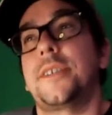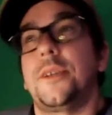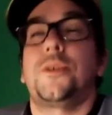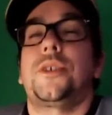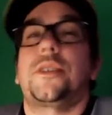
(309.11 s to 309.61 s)
And
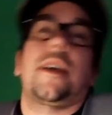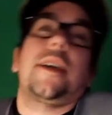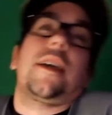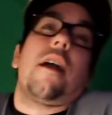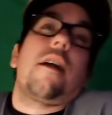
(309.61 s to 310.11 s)
it was just
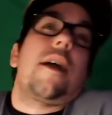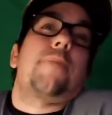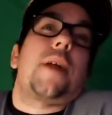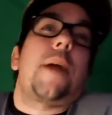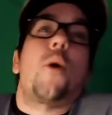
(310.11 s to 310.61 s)
like, all right,
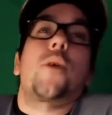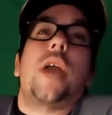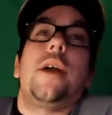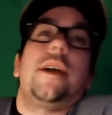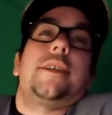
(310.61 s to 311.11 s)
but I'm
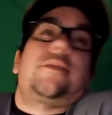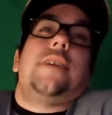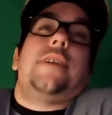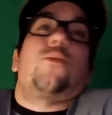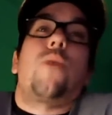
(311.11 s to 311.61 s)
okay.
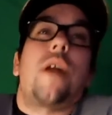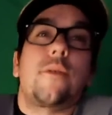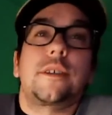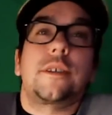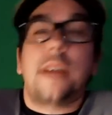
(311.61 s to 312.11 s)
It's
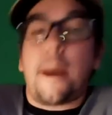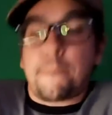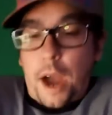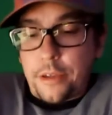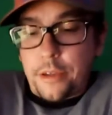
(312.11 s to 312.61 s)
whatever. It's
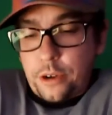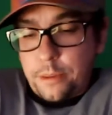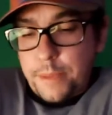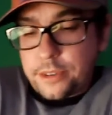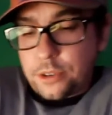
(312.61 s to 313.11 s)
not
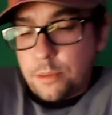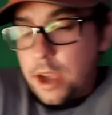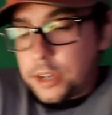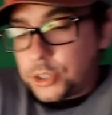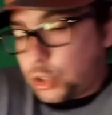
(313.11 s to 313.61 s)
bothering me too
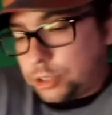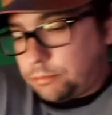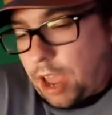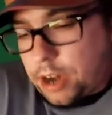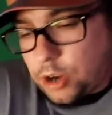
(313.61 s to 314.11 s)
much.
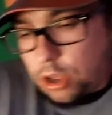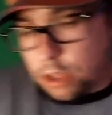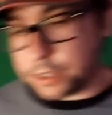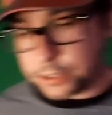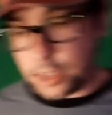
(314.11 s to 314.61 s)
Not at
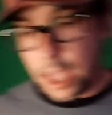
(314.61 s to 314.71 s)
all.